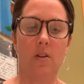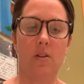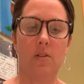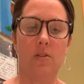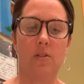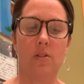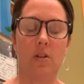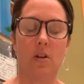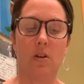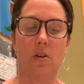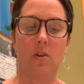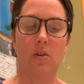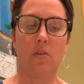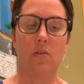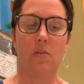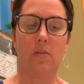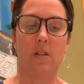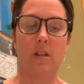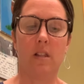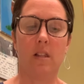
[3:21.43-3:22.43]

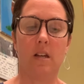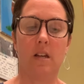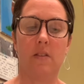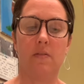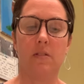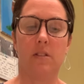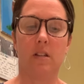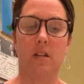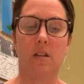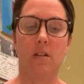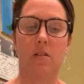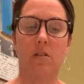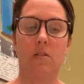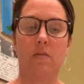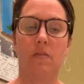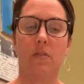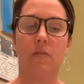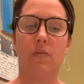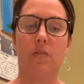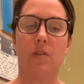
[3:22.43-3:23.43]
So the life cycle of
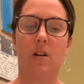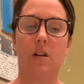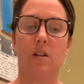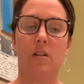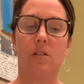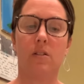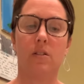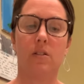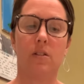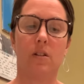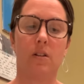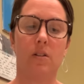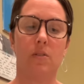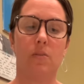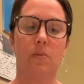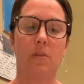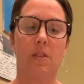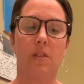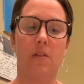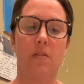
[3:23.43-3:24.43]
a frog starts
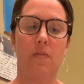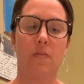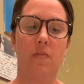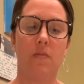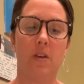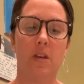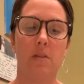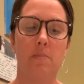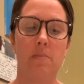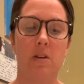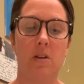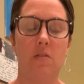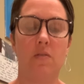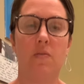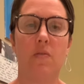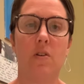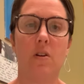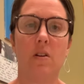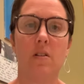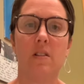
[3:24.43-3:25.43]
with the female
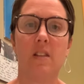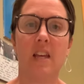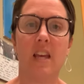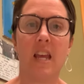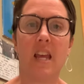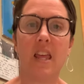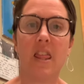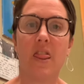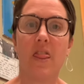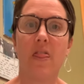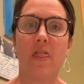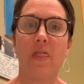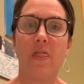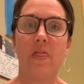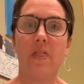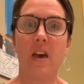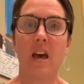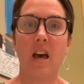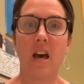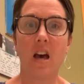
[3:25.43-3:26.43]
frog laying
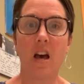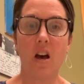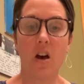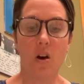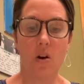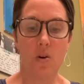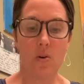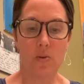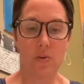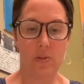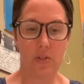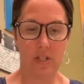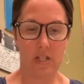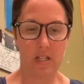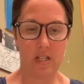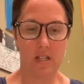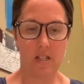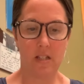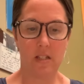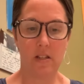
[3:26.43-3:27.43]

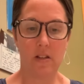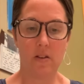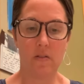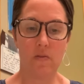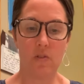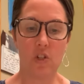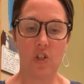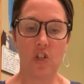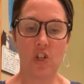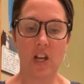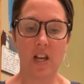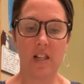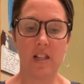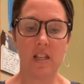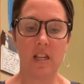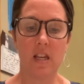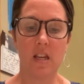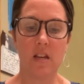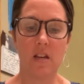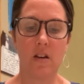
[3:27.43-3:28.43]
thousands of
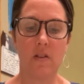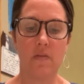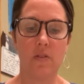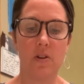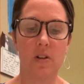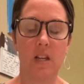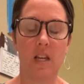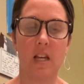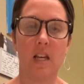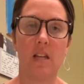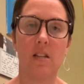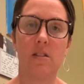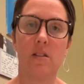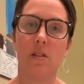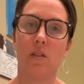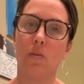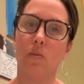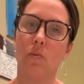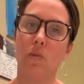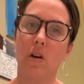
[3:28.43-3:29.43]
jelly-covered eggs in
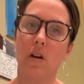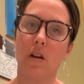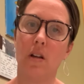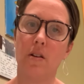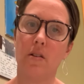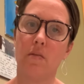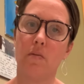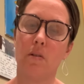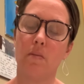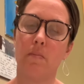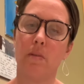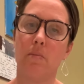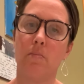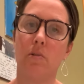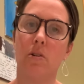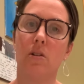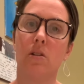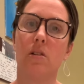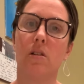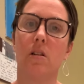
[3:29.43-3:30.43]
the water. Remember,
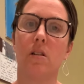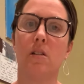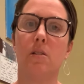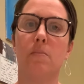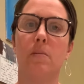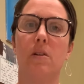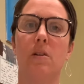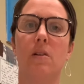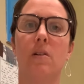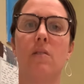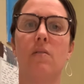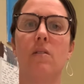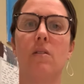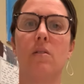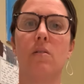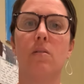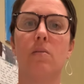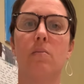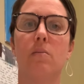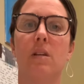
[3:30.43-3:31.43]
it talked about how
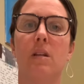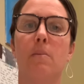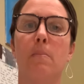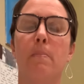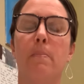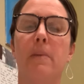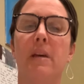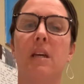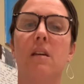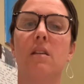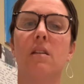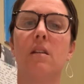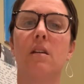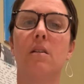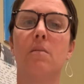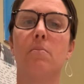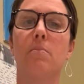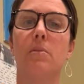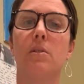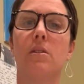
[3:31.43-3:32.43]
they're in big
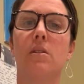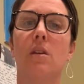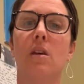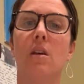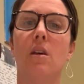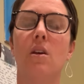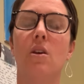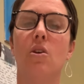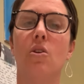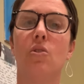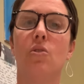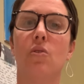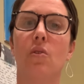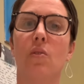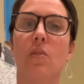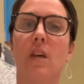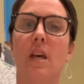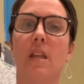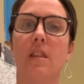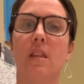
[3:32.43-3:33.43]
clumps so
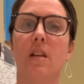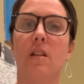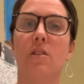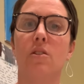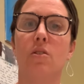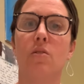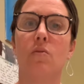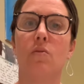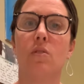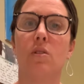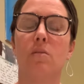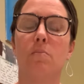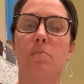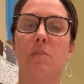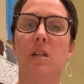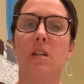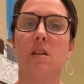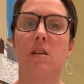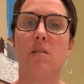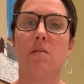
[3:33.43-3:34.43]
that they don't
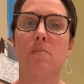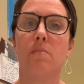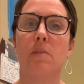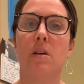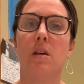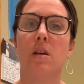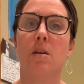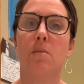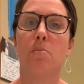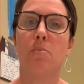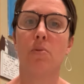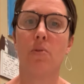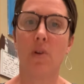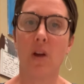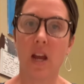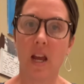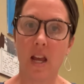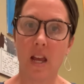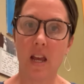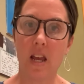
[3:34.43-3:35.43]
become
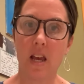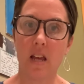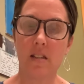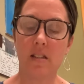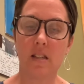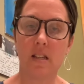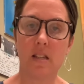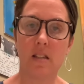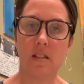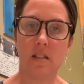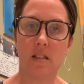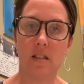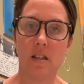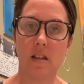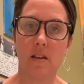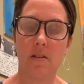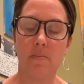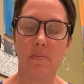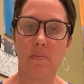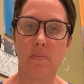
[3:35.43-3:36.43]
prey as easily